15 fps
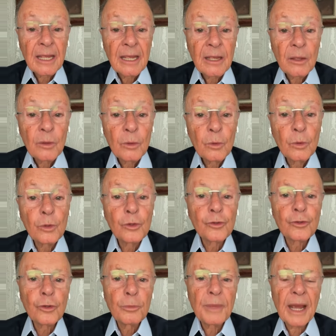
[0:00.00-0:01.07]
what you
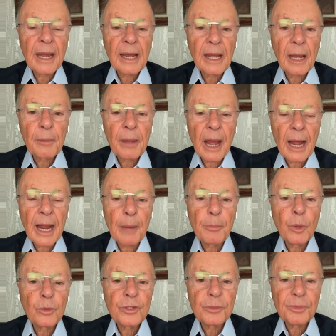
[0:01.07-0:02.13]
have just
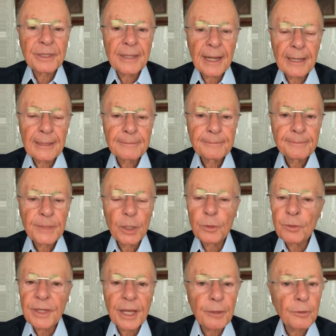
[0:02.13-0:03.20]
given me. I don't want to
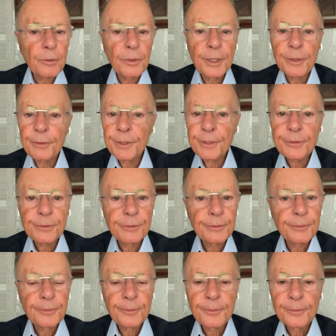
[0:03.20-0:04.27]
run the risk of
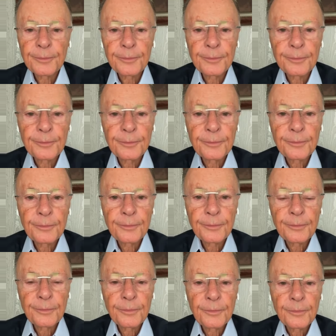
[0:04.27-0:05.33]
losing it.
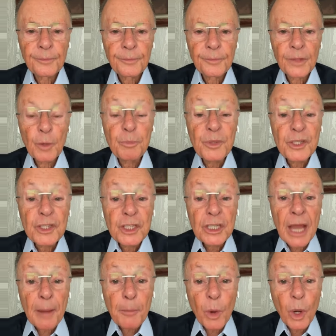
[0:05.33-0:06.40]
I asked
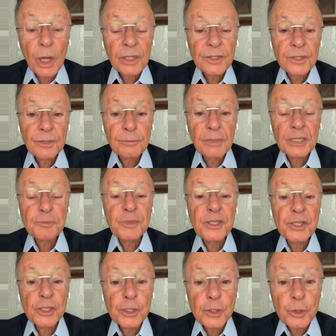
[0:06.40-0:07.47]
to die, but
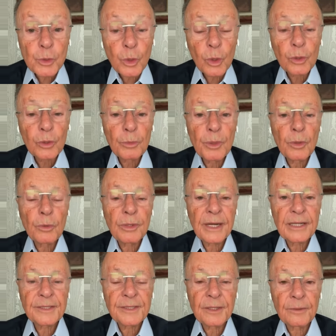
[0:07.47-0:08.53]
I asked for it
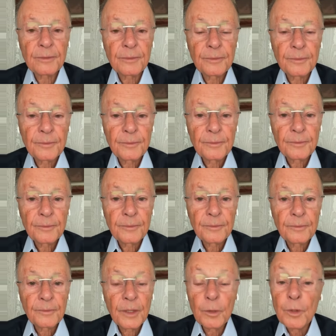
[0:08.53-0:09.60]
with all my heart.
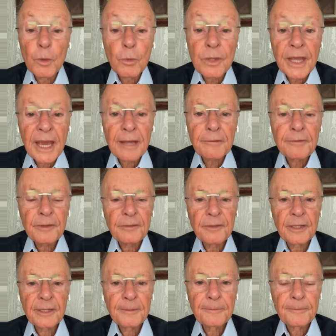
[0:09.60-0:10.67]
I do not want to
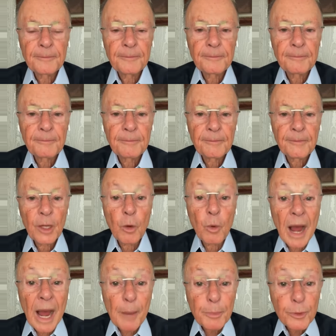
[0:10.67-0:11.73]
live.
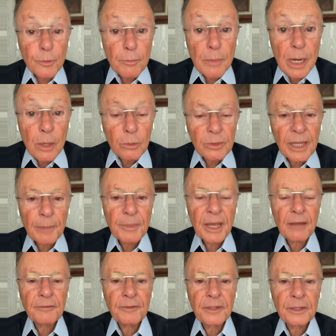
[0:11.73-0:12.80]
I let
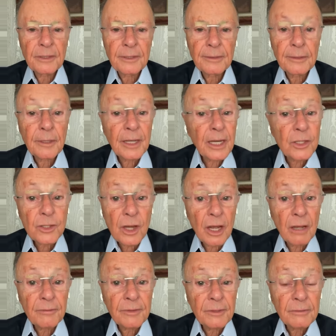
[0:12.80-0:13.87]
go of my life. I was
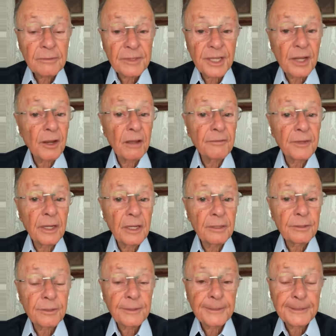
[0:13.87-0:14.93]
young, just
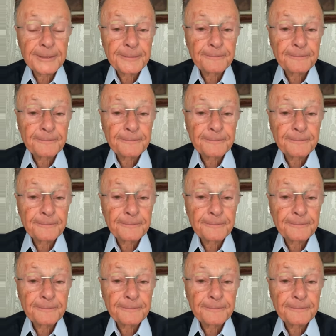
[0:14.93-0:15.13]
19.